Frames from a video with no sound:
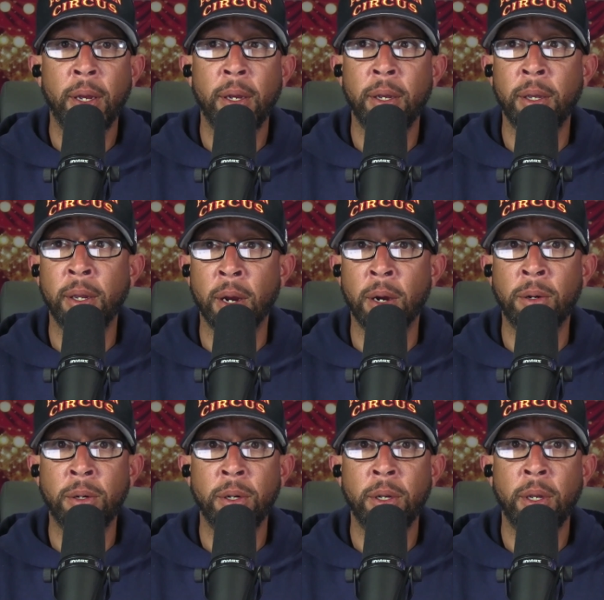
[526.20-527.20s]
You know,
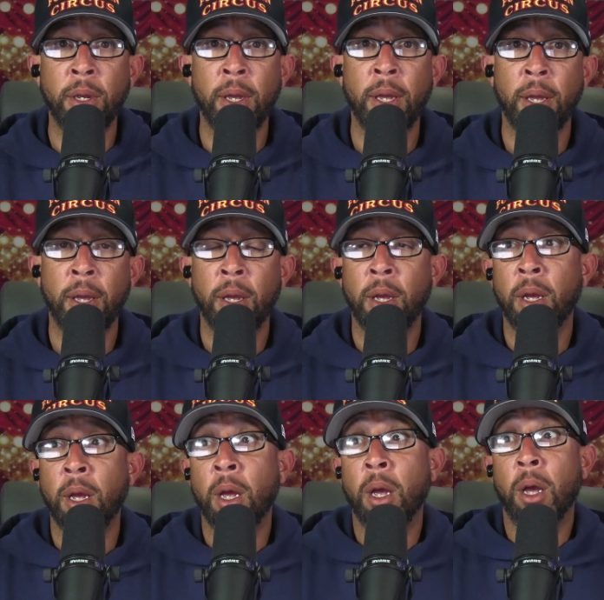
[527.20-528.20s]

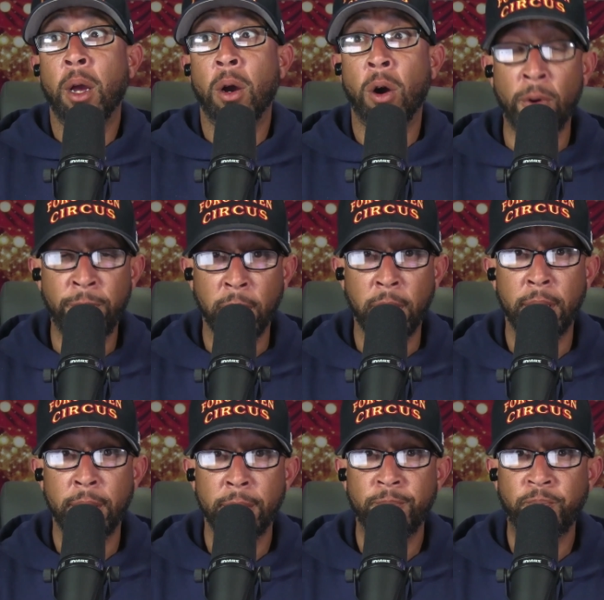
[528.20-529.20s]

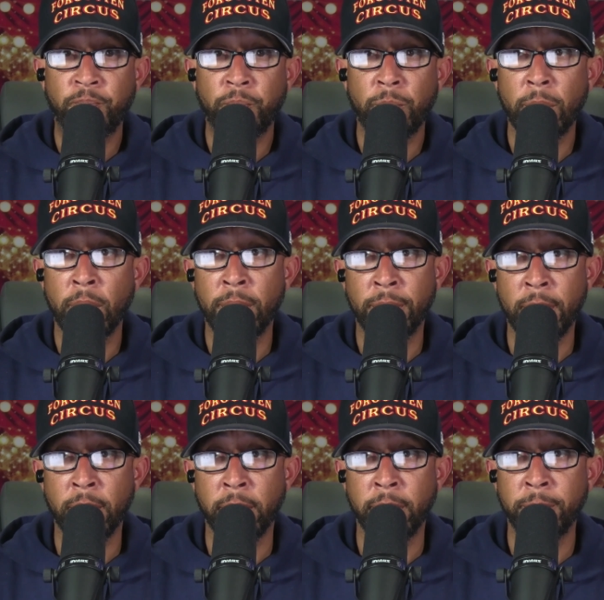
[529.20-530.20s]
hopefully, in
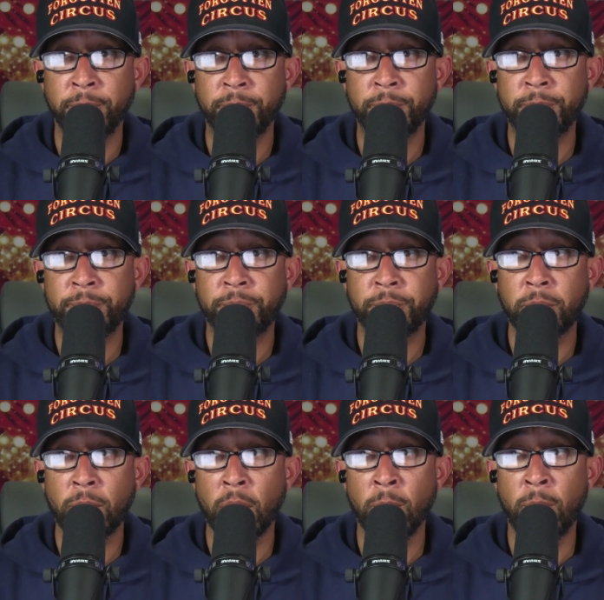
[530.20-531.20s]
theory,
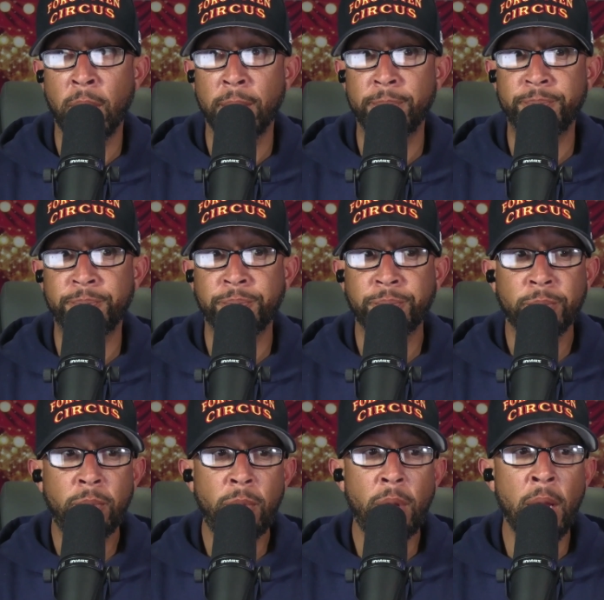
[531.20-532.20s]
but
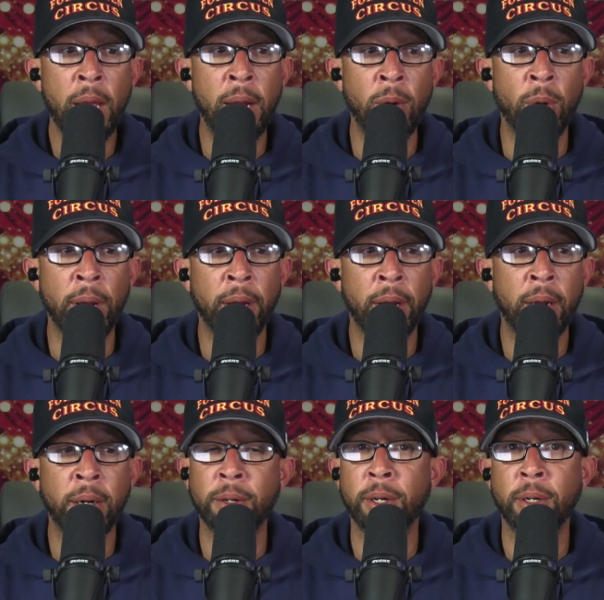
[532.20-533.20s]
anyway, I
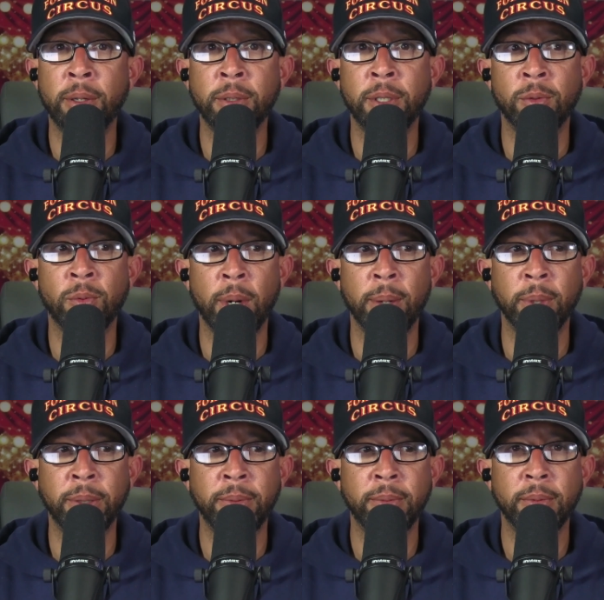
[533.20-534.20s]
don't know. I was just
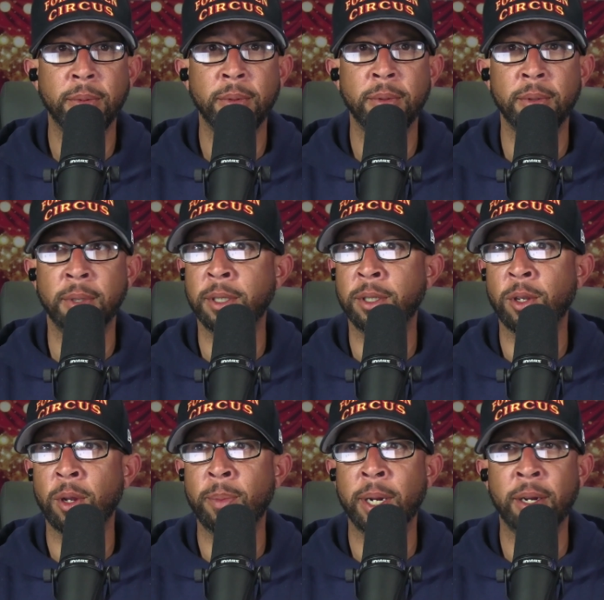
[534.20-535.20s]
rambling. I just
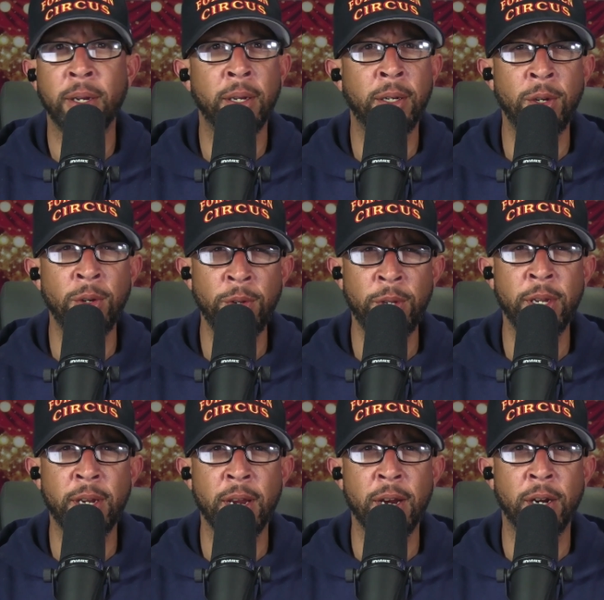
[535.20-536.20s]
thought about it. Do you
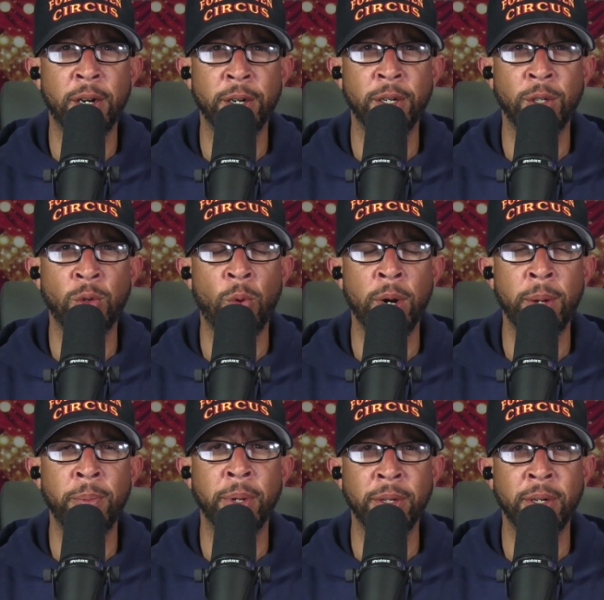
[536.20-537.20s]
think that 120
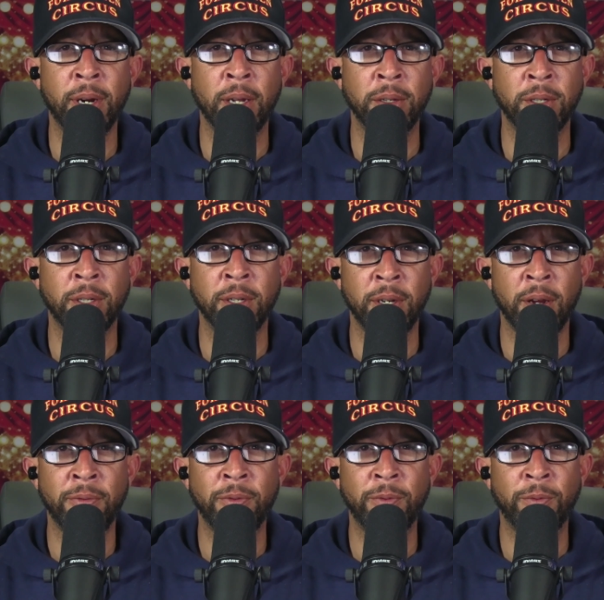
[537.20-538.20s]
million dollars is
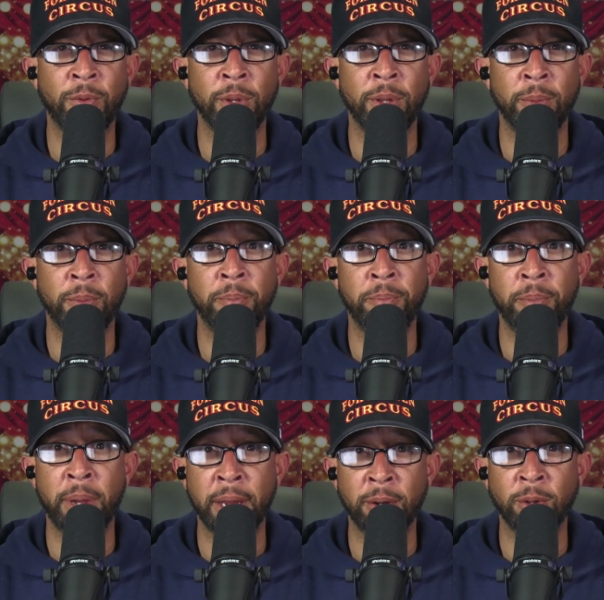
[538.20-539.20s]
enough for the
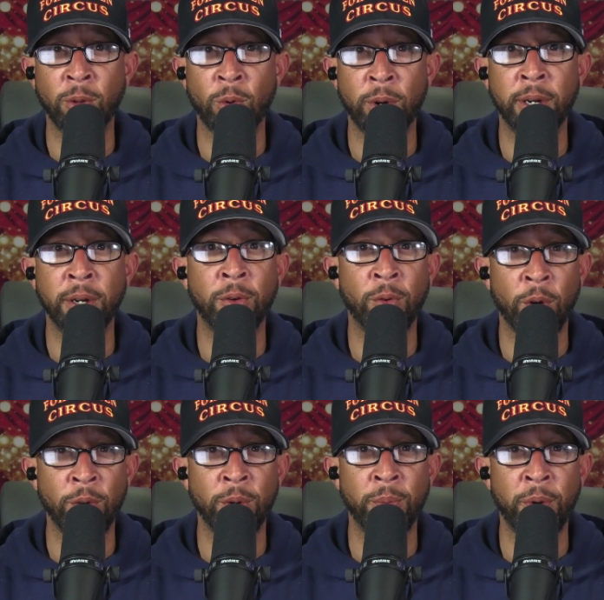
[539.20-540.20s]
Mandalorian and
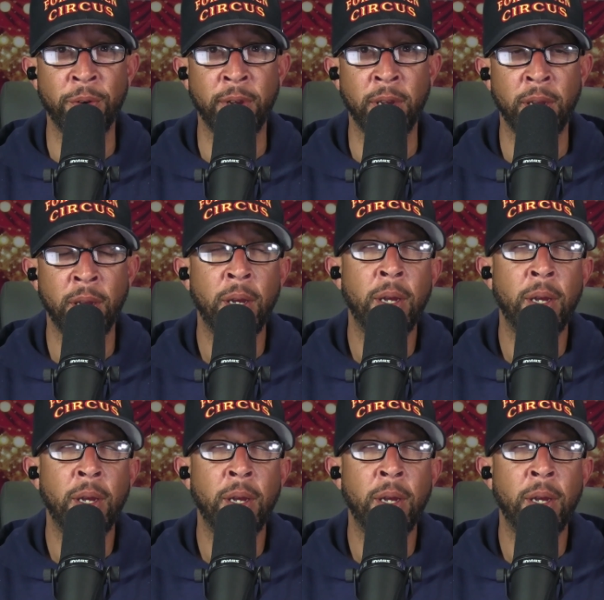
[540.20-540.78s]
Grogu movie?